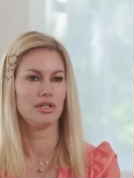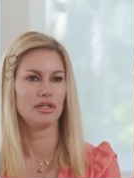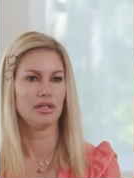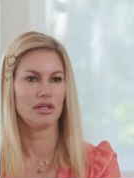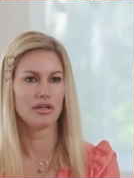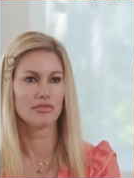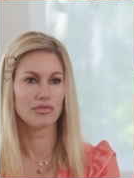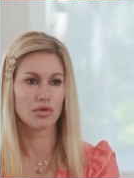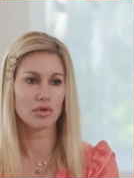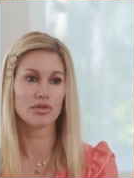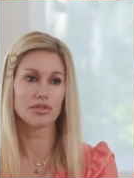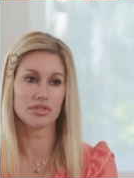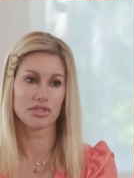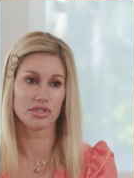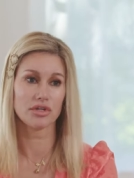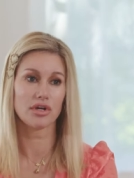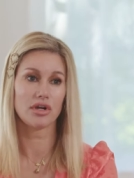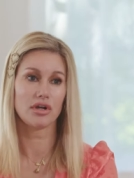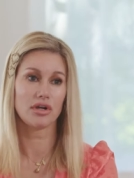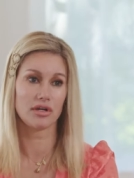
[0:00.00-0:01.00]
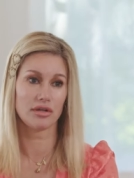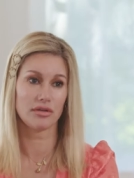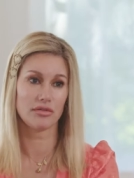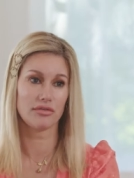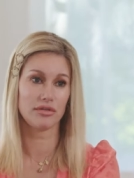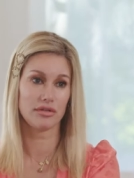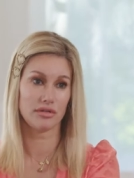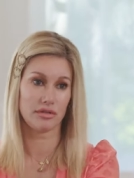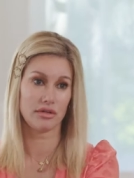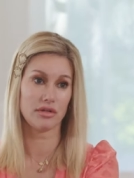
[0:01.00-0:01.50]
Of course, there are
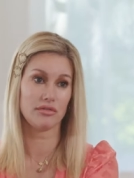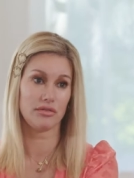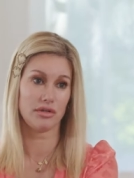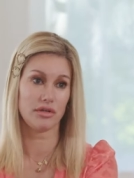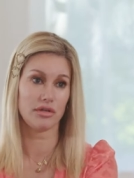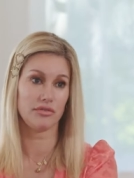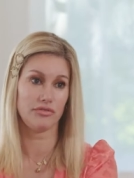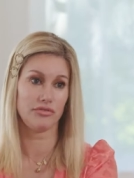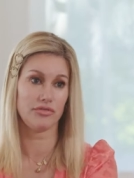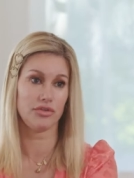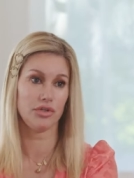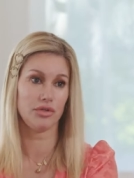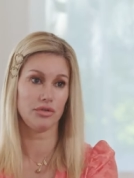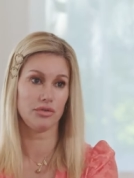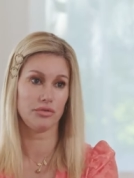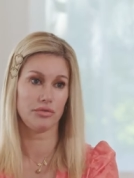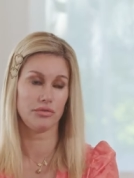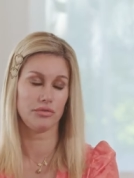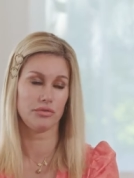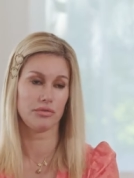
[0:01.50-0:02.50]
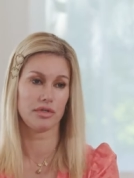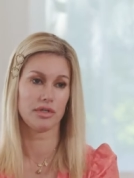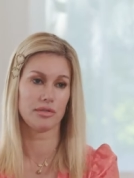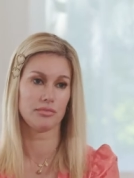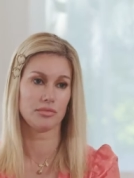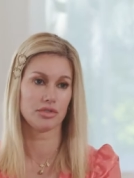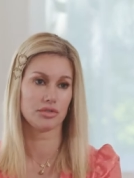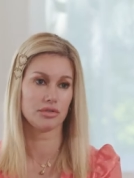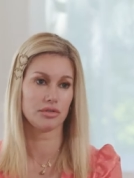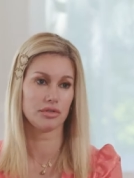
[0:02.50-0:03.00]
the a, a few, I'm
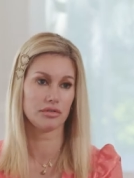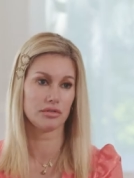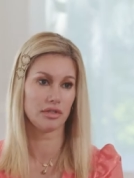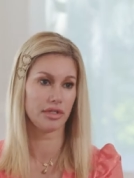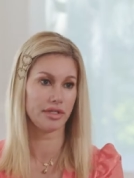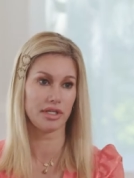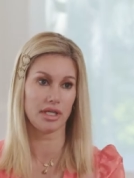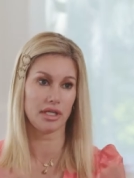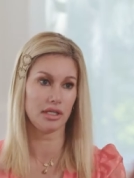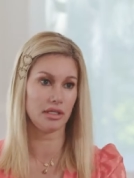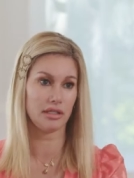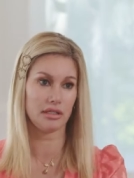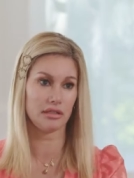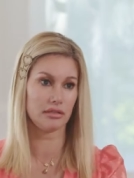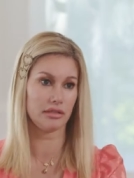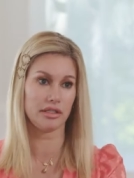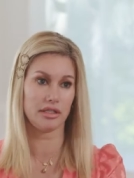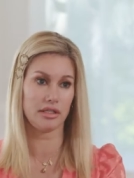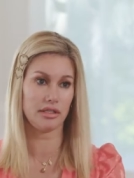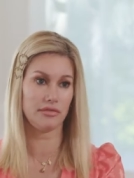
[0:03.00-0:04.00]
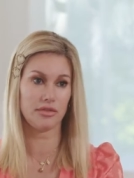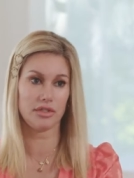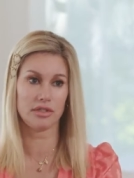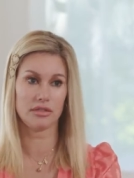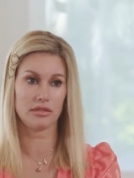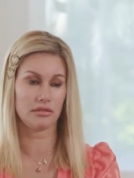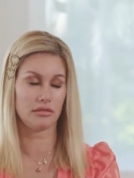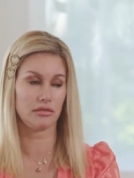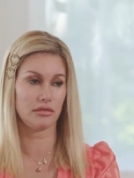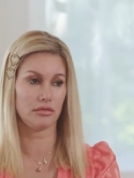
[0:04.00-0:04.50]
sure, like any, like even
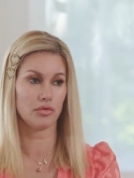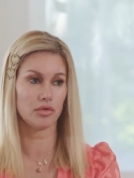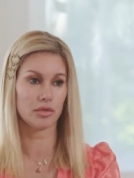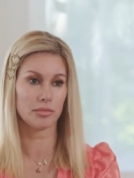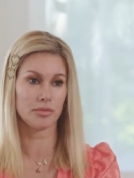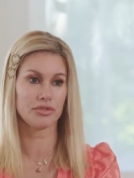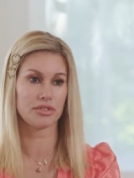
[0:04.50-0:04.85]
in normal